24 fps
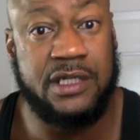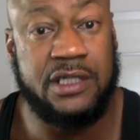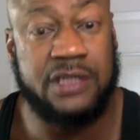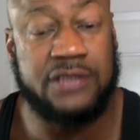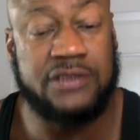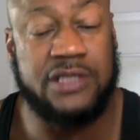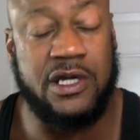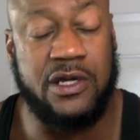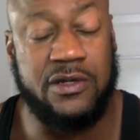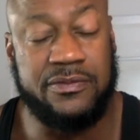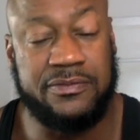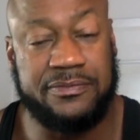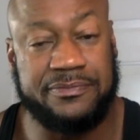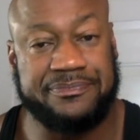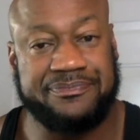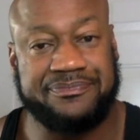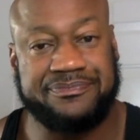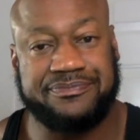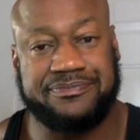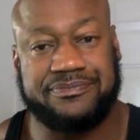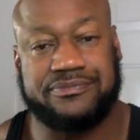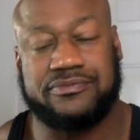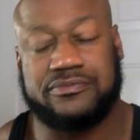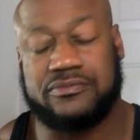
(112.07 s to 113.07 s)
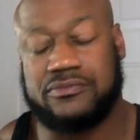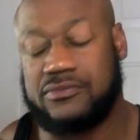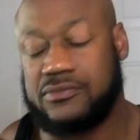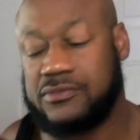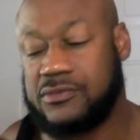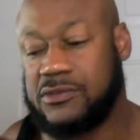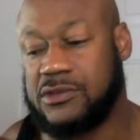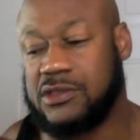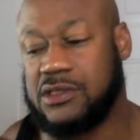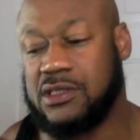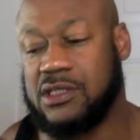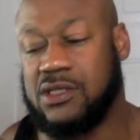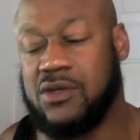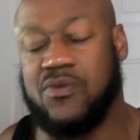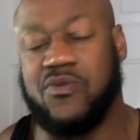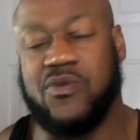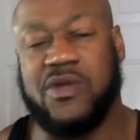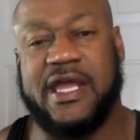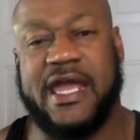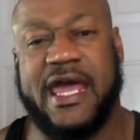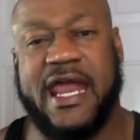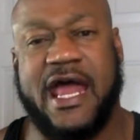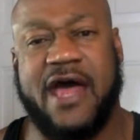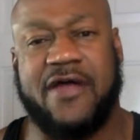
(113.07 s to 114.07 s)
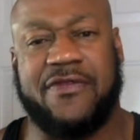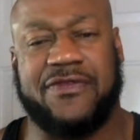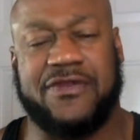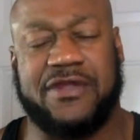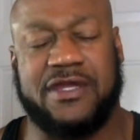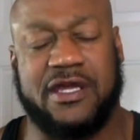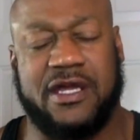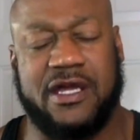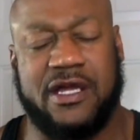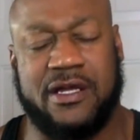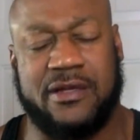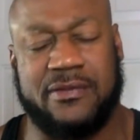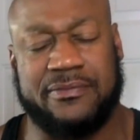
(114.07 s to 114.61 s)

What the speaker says: So, we got out the,